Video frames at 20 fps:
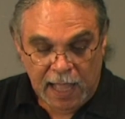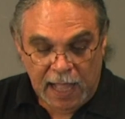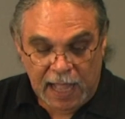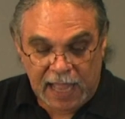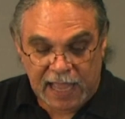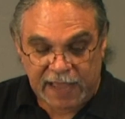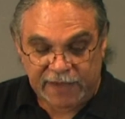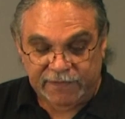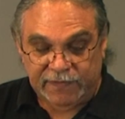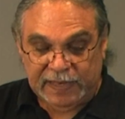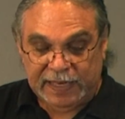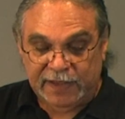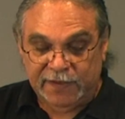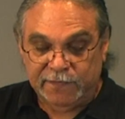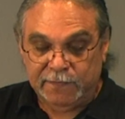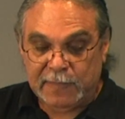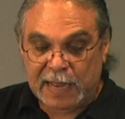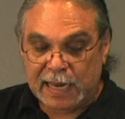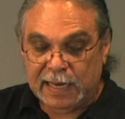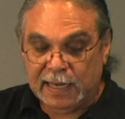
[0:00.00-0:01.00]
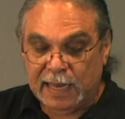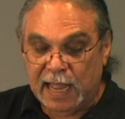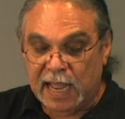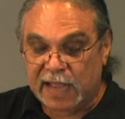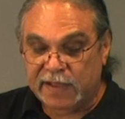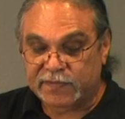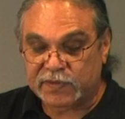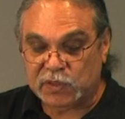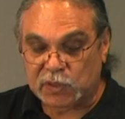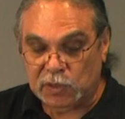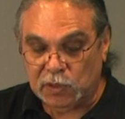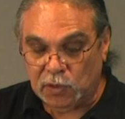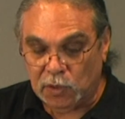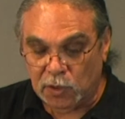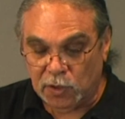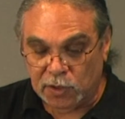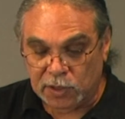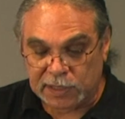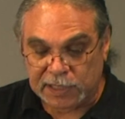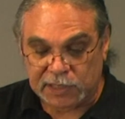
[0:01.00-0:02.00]
I have lived my life to
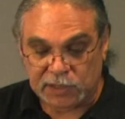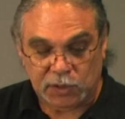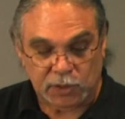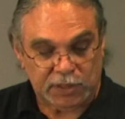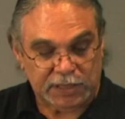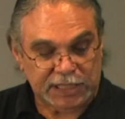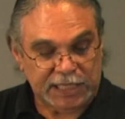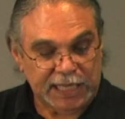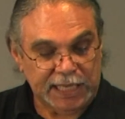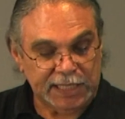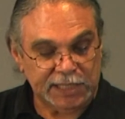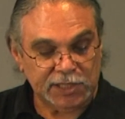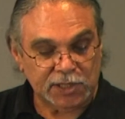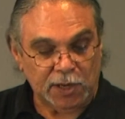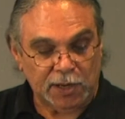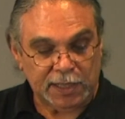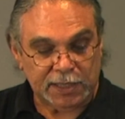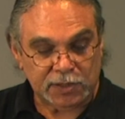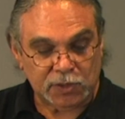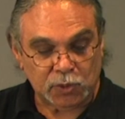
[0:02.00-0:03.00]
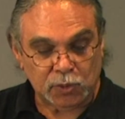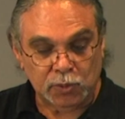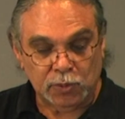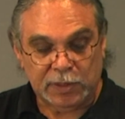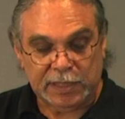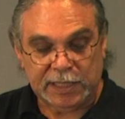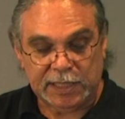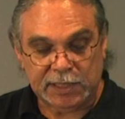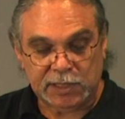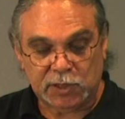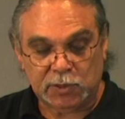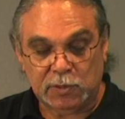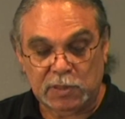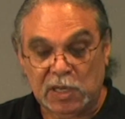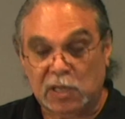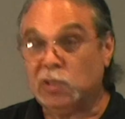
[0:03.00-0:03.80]
learn and to teach our true history,